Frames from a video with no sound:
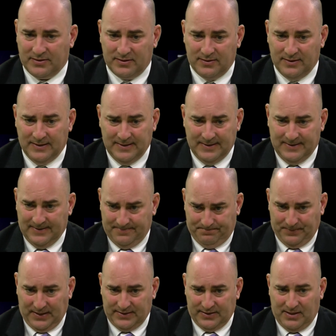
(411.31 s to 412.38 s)
And
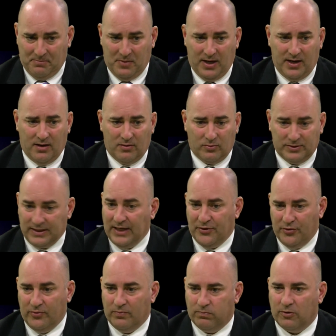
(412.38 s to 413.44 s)
as I'm there, which I
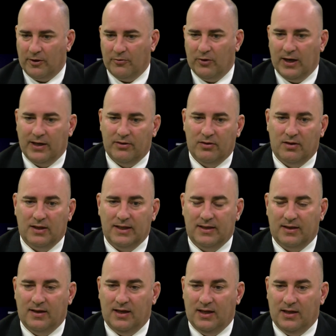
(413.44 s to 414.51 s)
do pretty regularly,
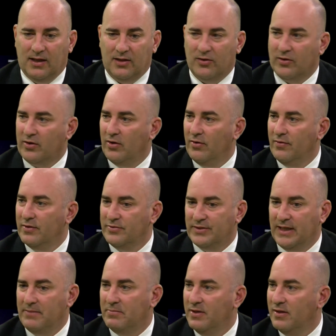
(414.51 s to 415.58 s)
I look over and there's
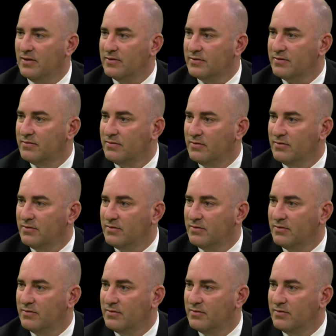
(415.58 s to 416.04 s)
Jay Billis,